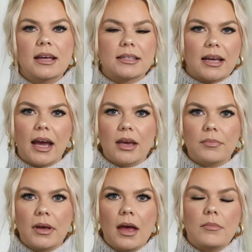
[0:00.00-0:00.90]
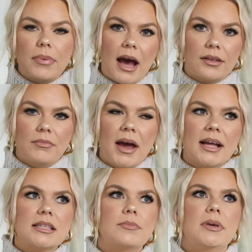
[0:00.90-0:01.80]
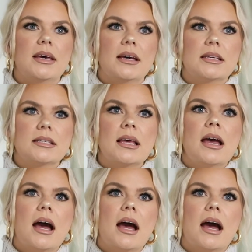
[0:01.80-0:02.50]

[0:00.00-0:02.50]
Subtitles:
type bath mats because